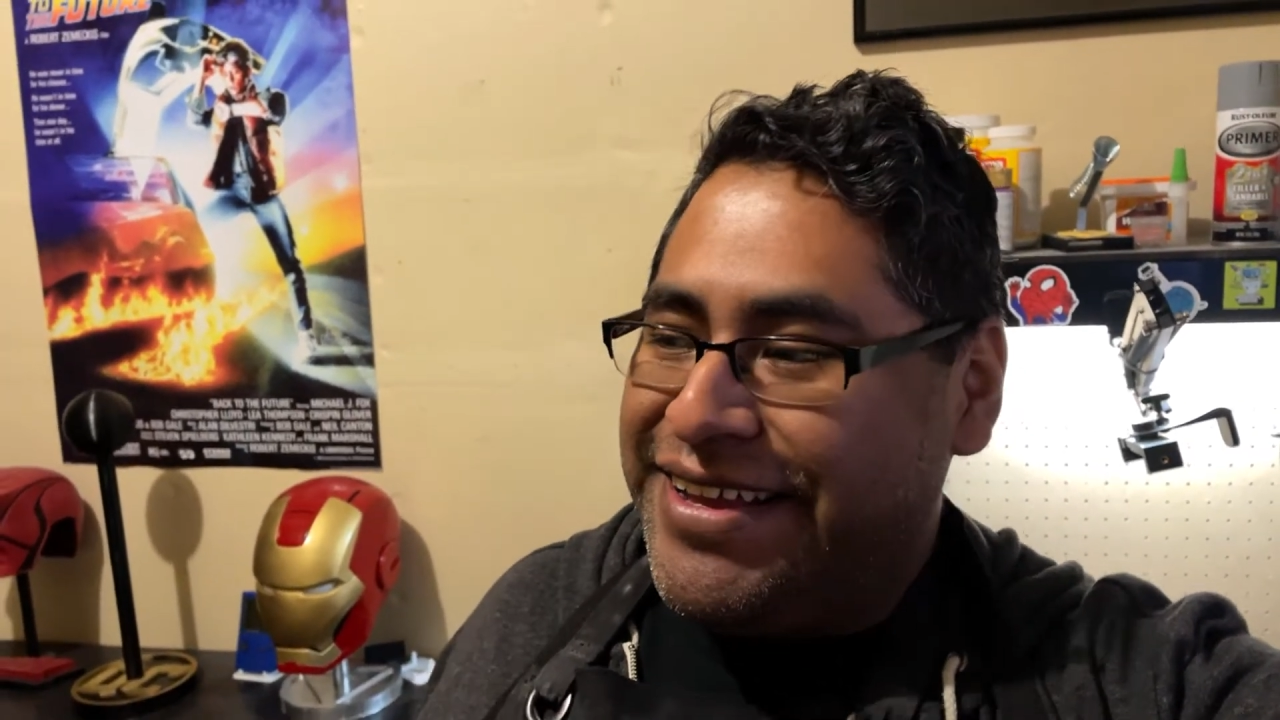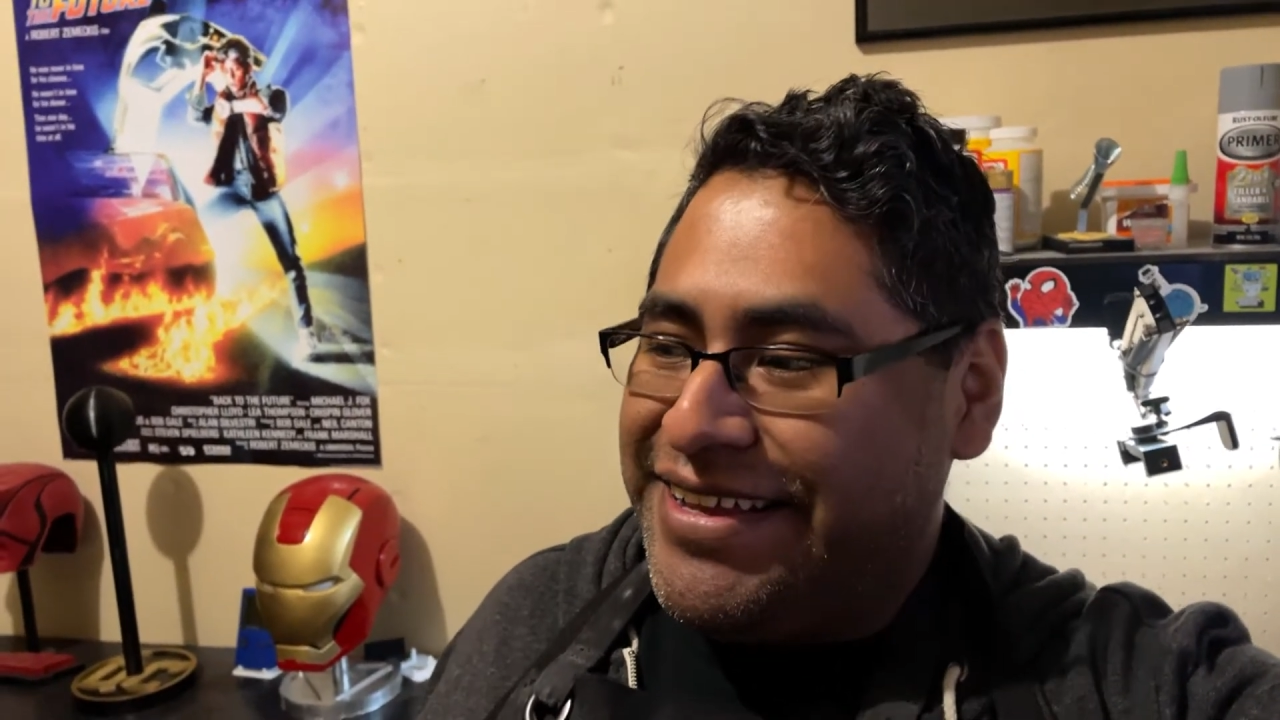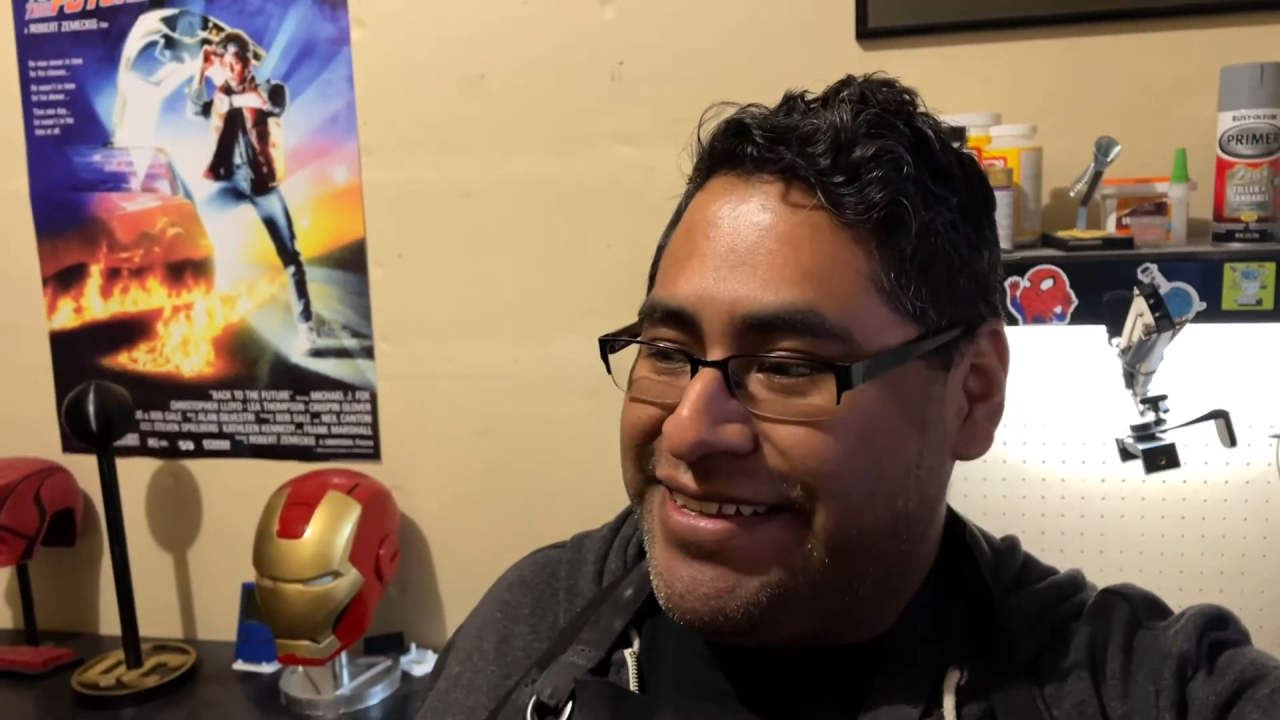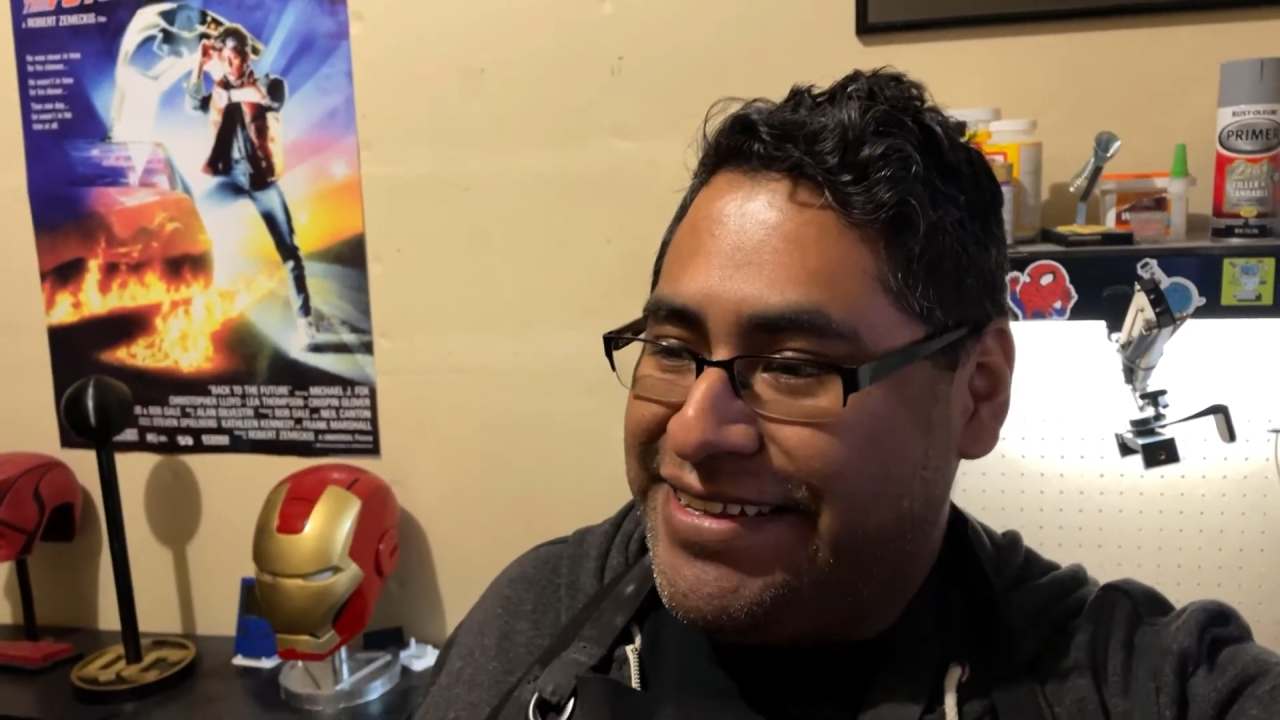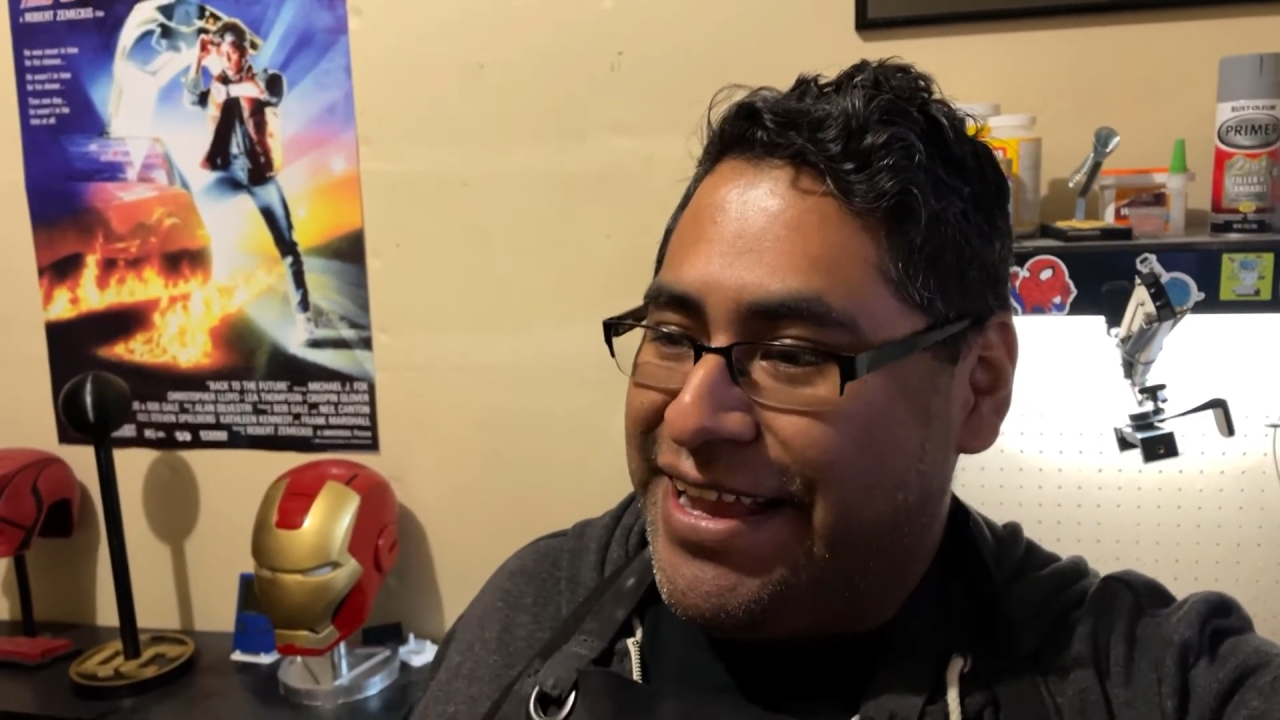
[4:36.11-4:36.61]

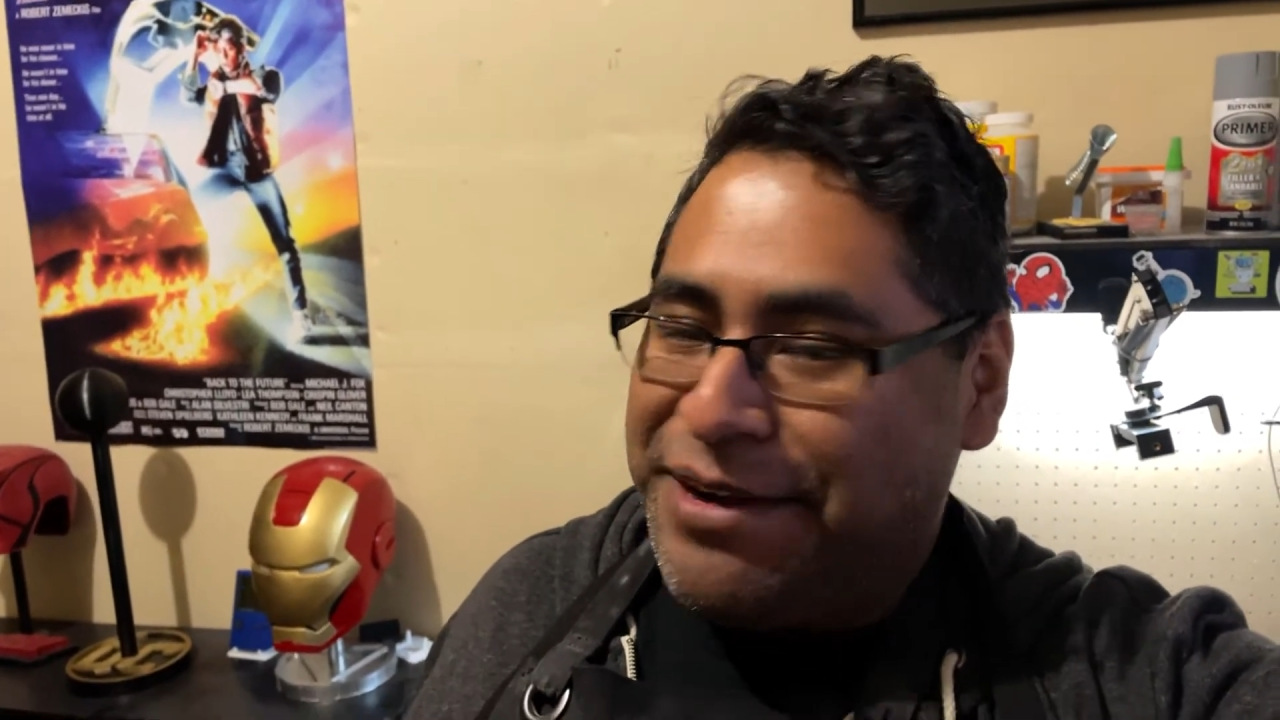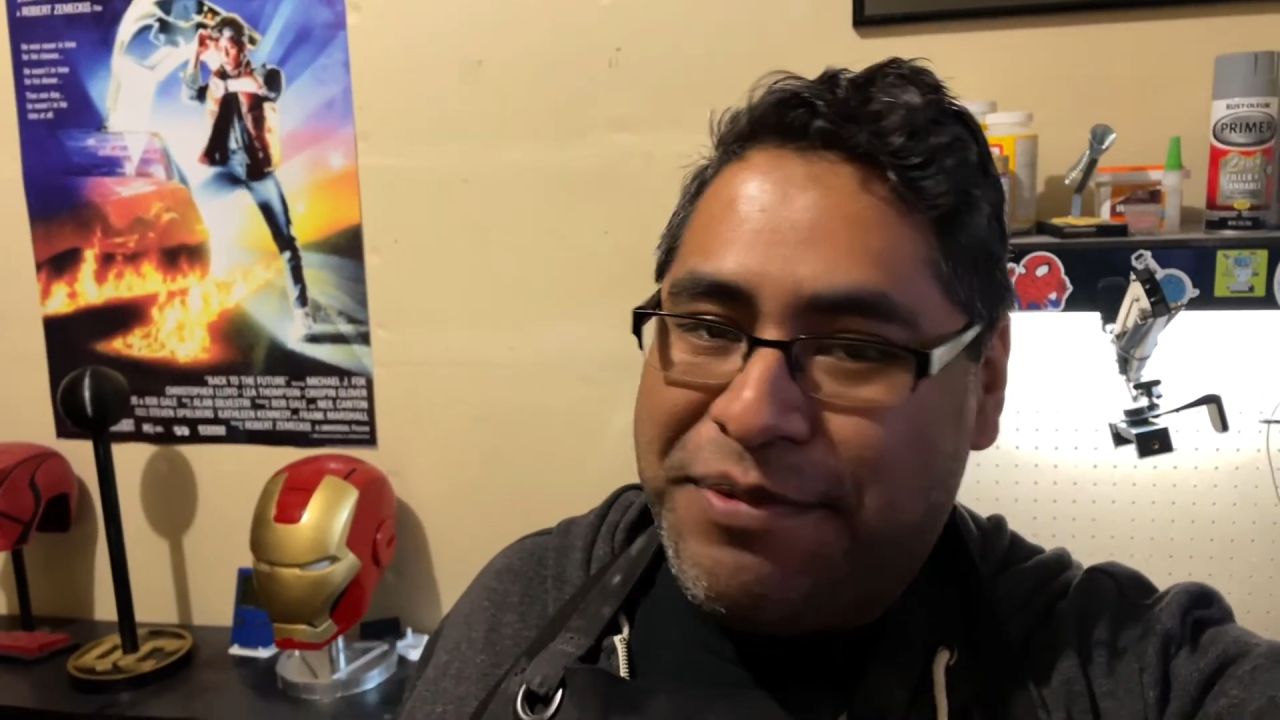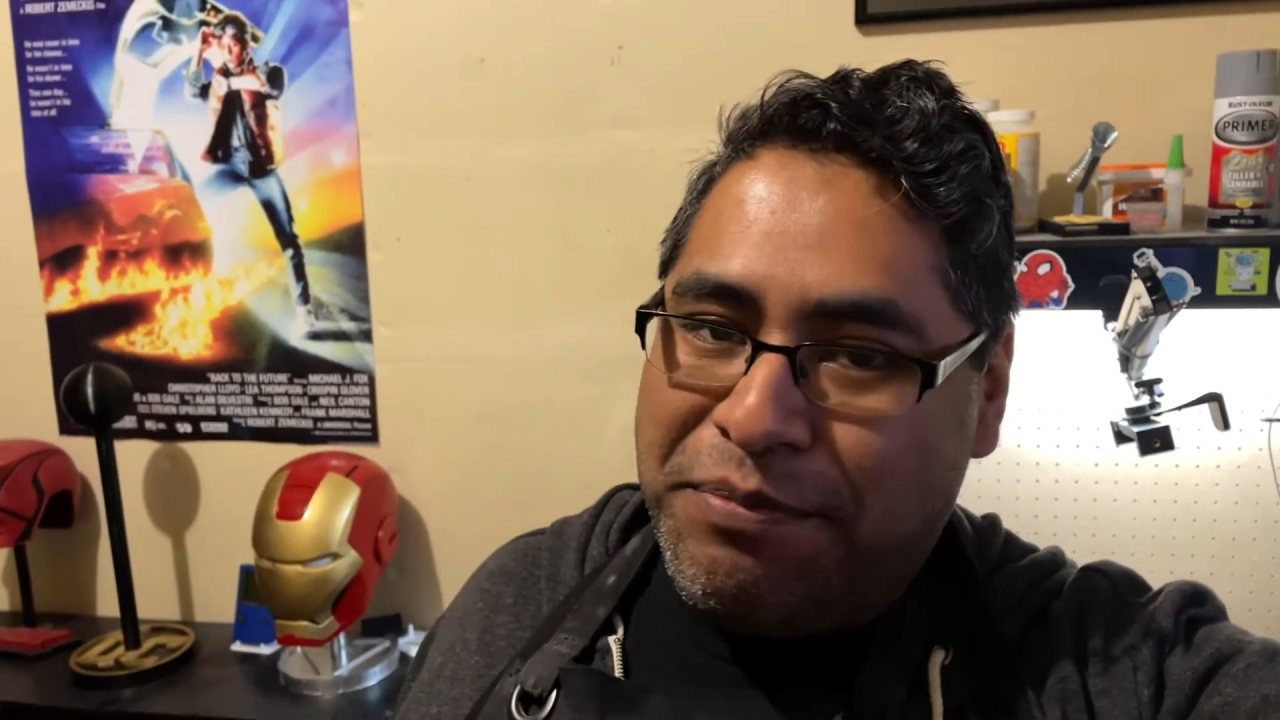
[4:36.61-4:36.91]
It's not gonna be